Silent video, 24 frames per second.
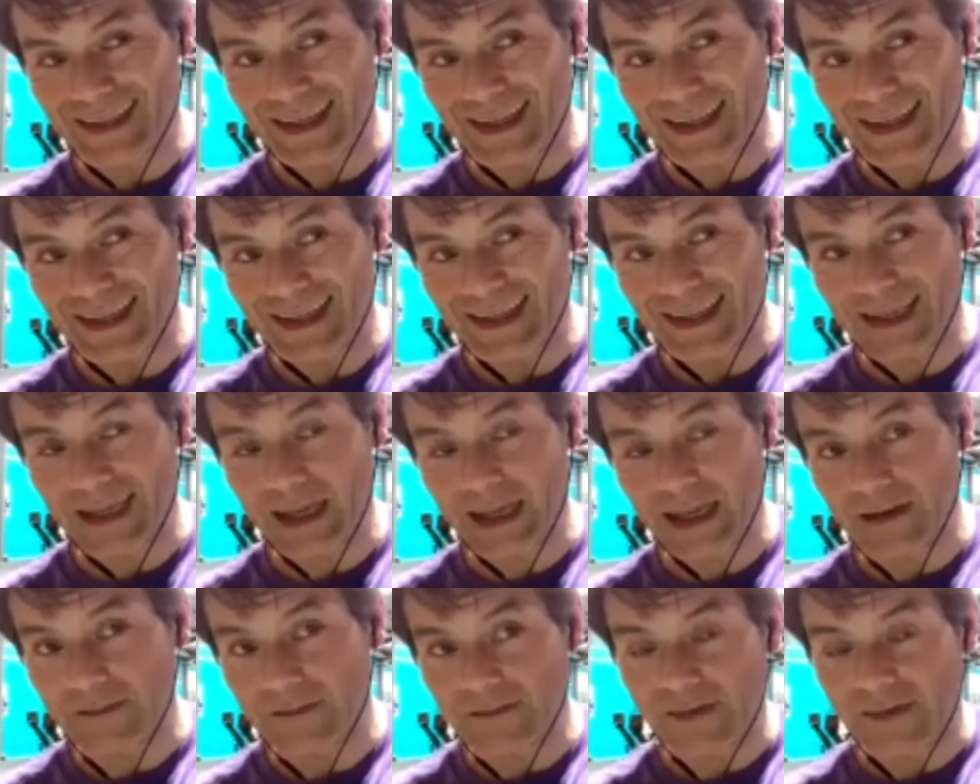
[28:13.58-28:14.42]

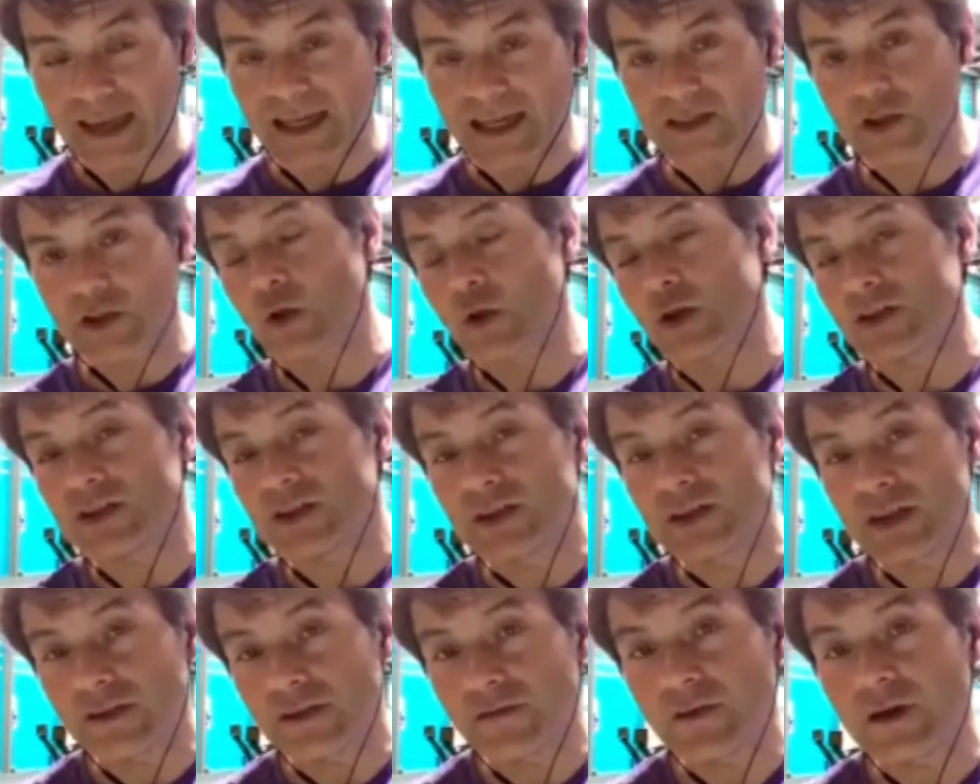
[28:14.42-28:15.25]
affects her
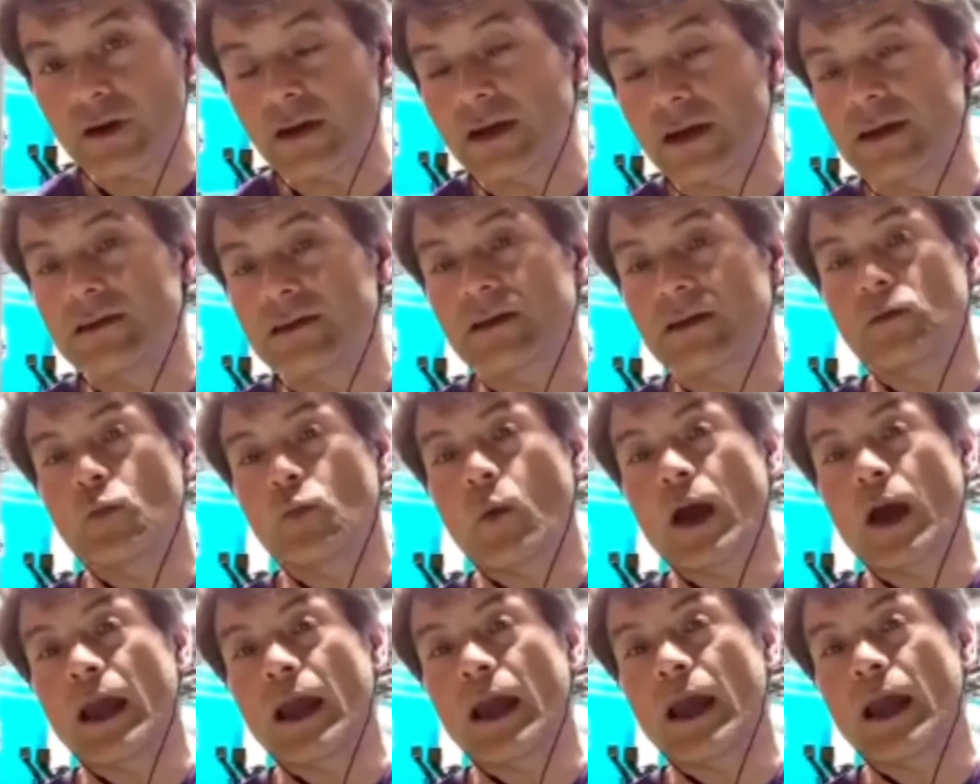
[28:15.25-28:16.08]
differently to the
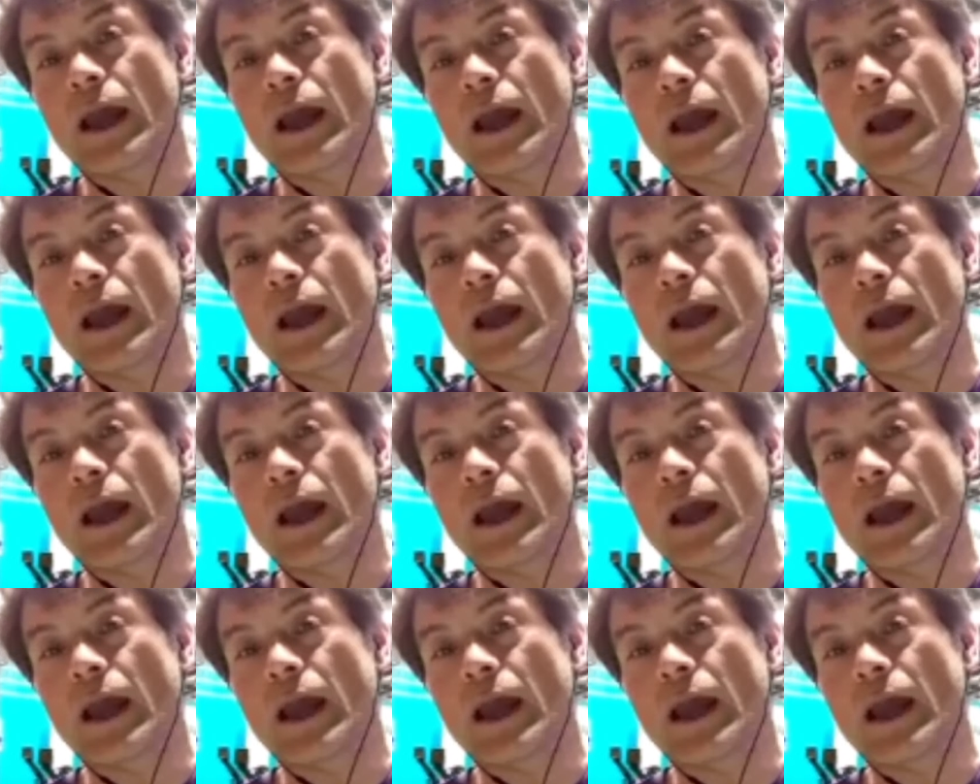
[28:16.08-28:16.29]
way that